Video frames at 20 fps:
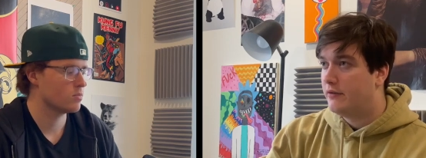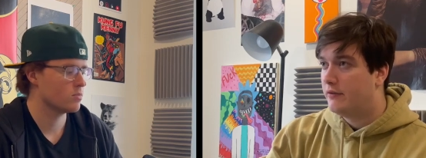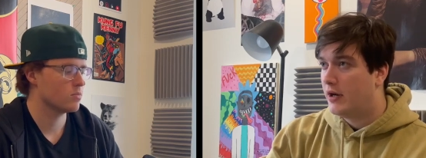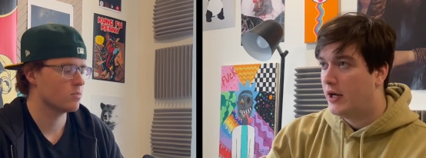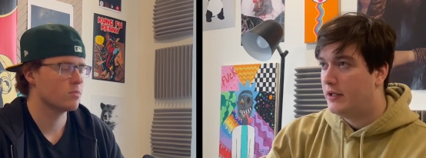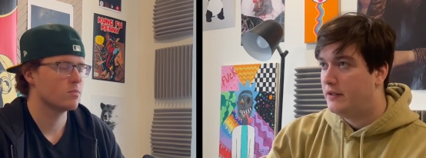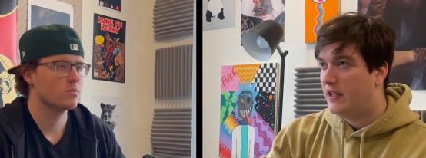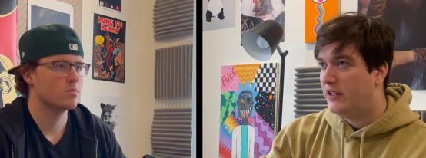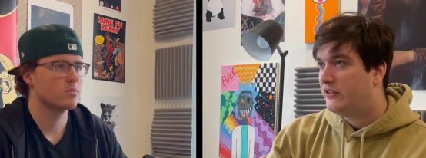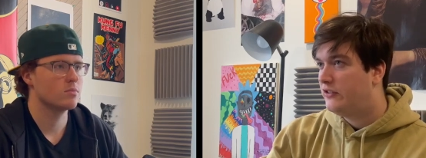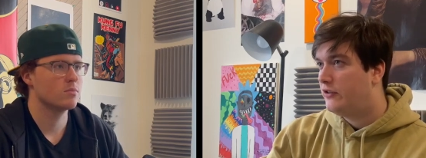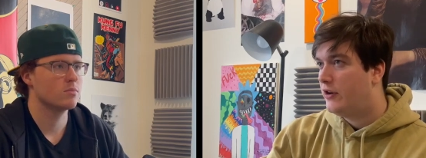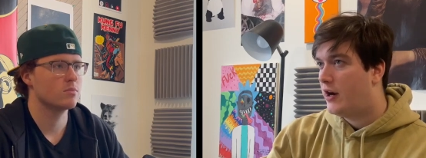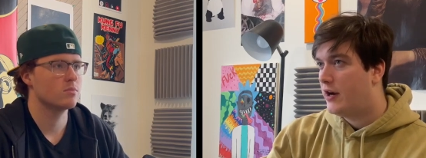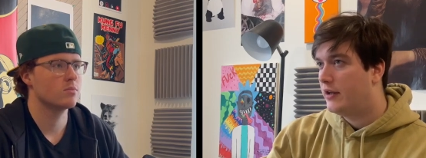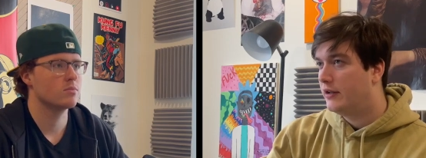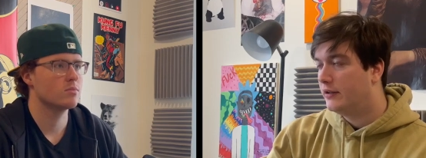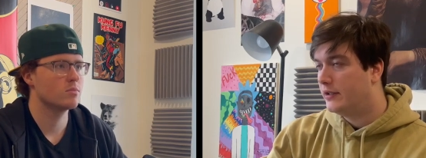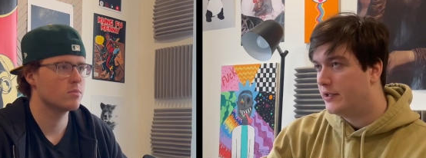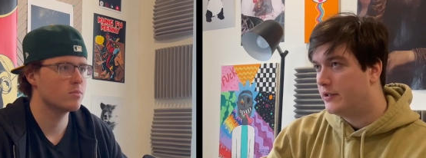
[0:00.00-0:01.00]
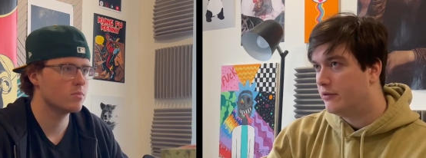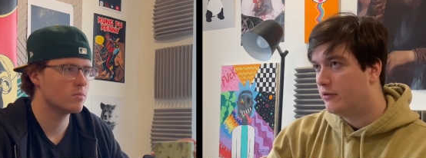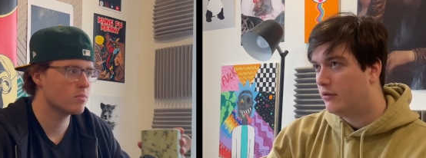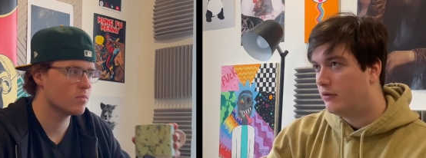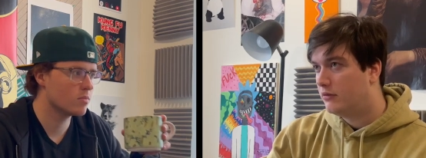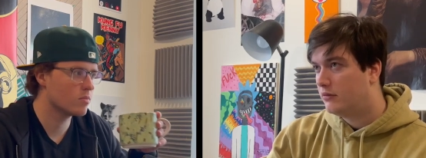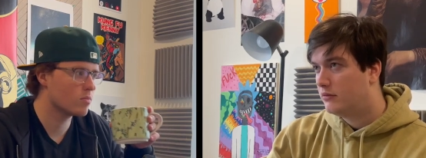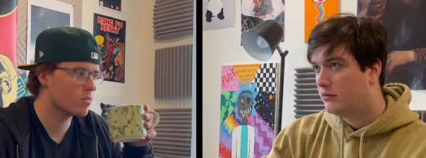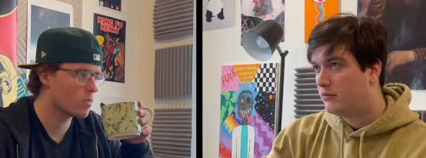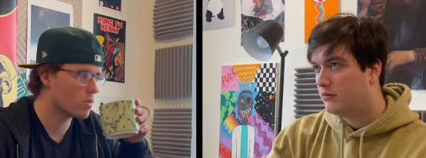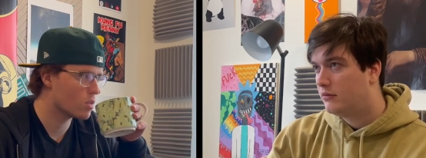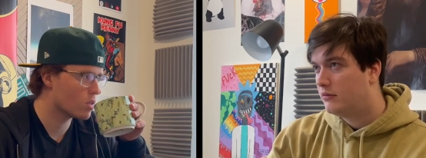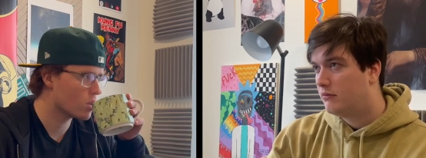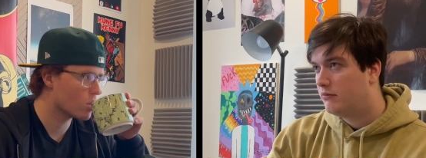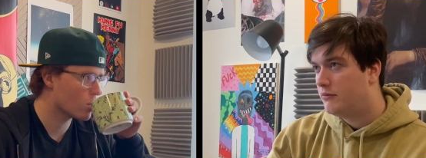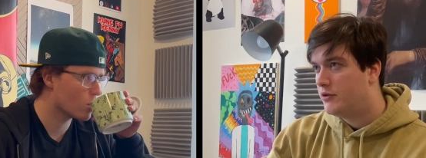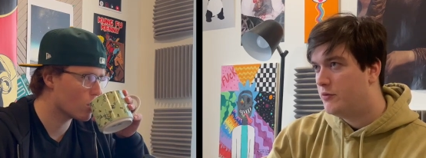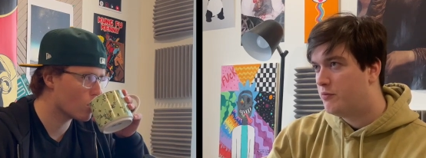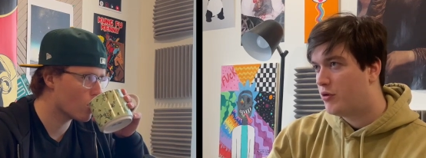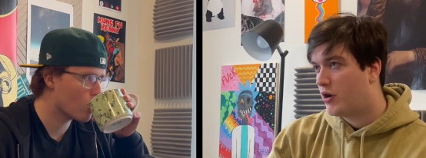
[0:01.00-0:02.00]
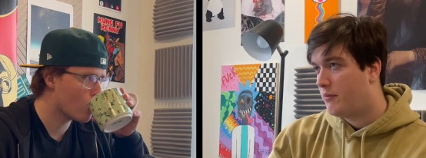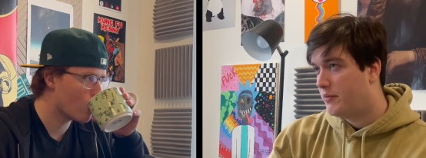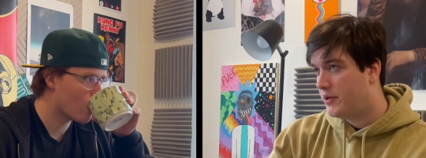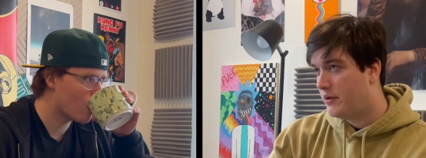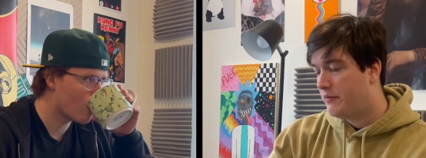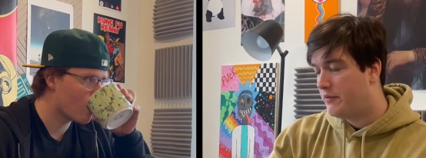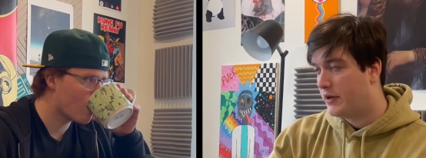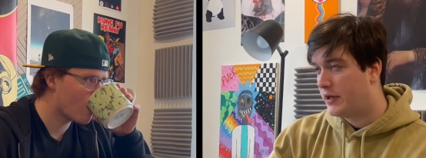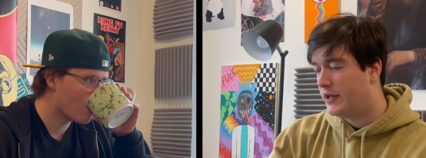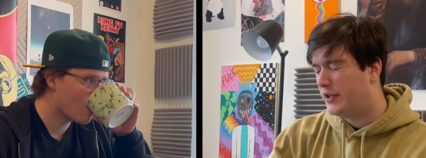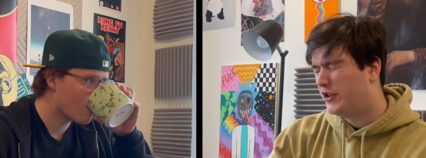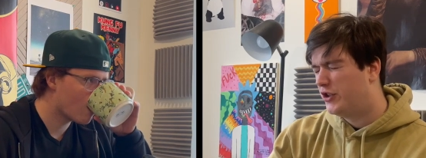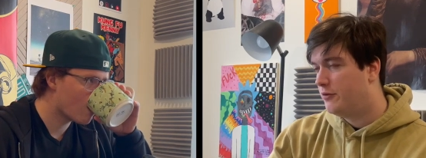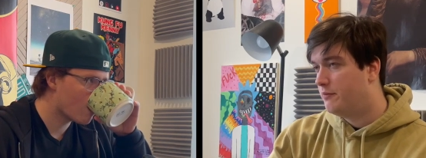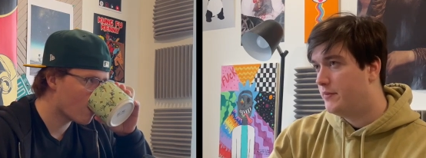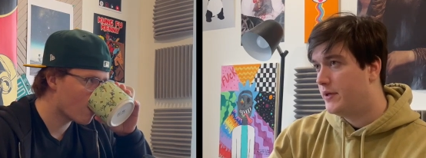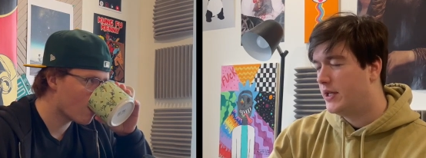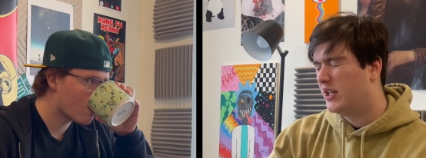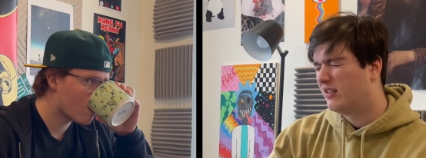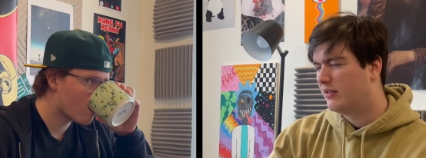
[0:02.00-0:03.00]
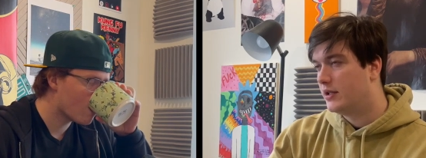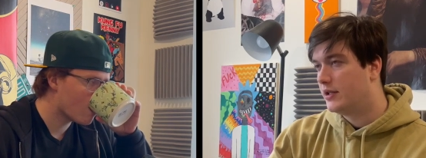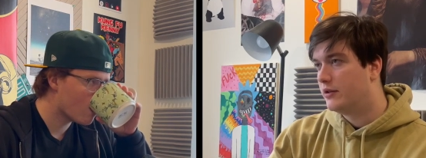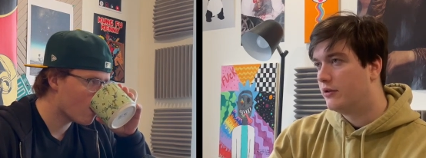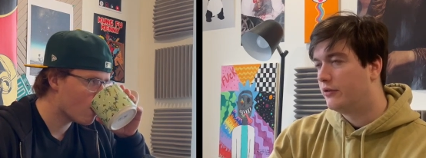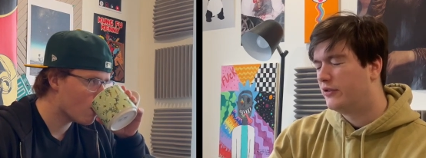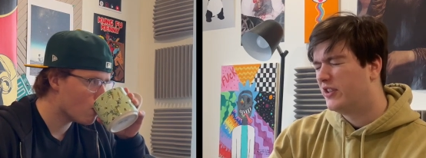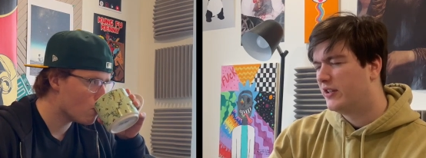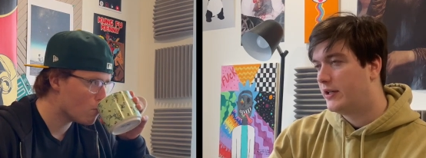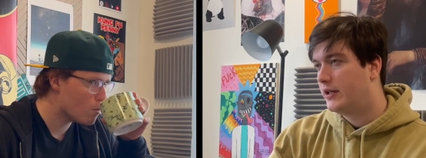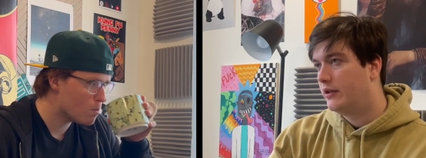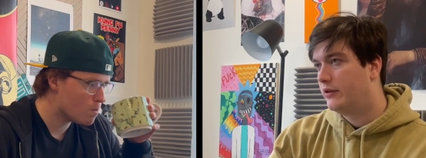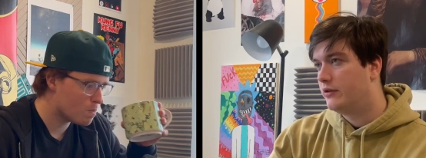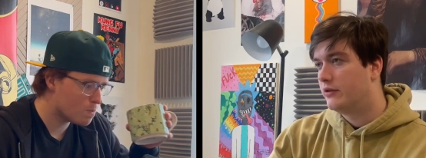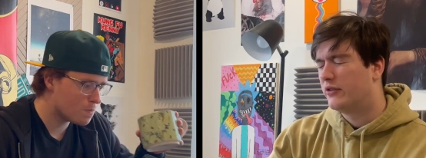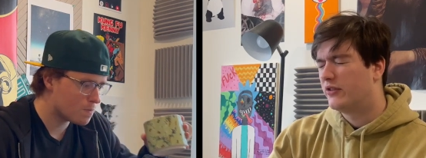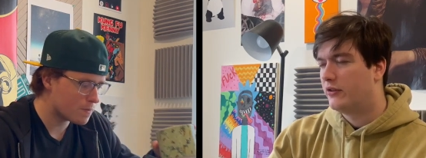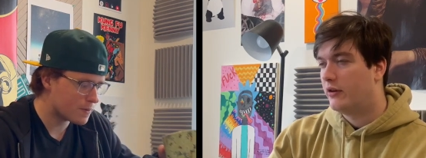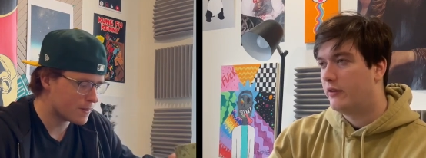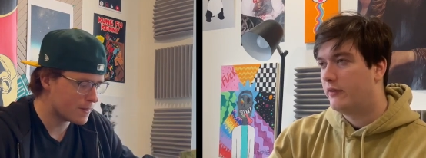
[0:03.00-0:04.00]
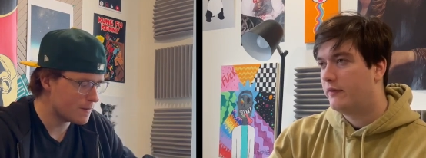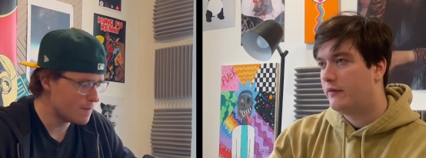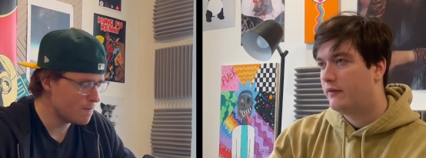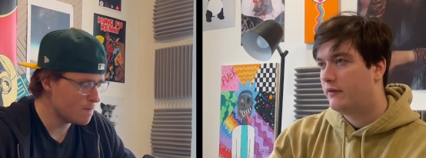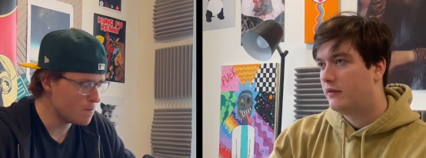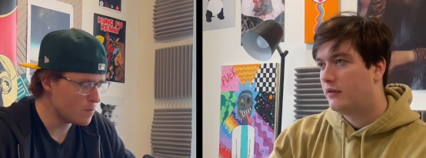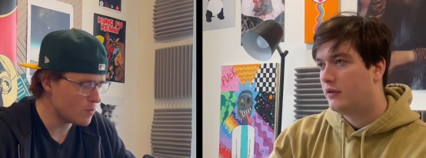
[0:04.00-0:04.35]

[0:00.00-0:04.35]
Speaker 1: right? That's not illegal. You probably don't think it should be illegal to kill yourself.